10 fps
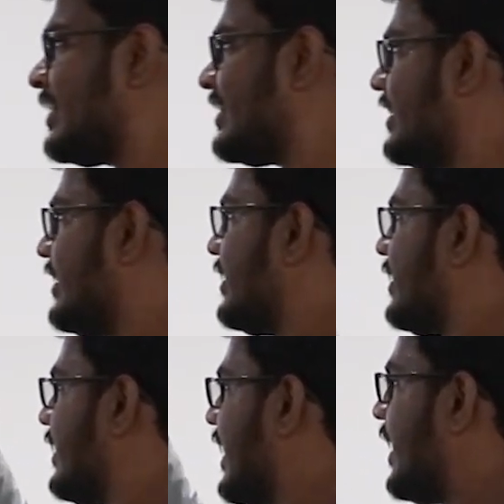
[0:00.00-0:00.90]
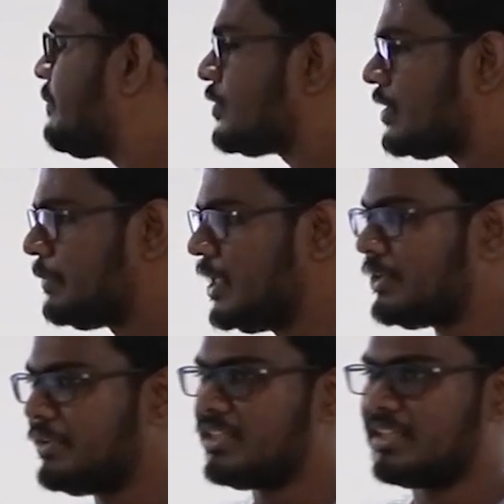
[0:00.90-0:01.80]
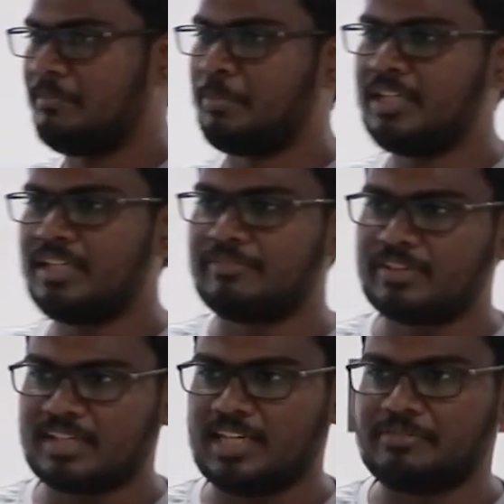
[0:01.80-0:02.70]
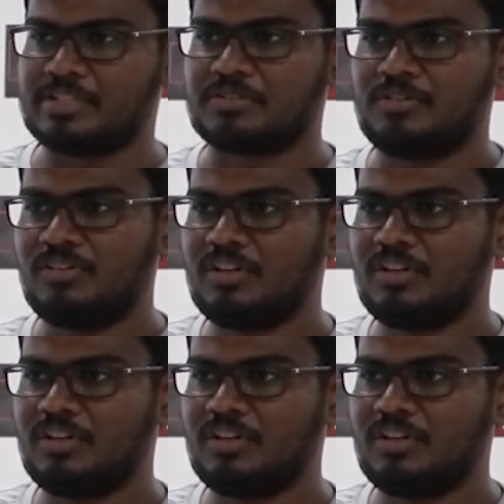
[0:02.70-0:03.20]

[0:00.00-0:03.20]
the apps are built with a completely different language called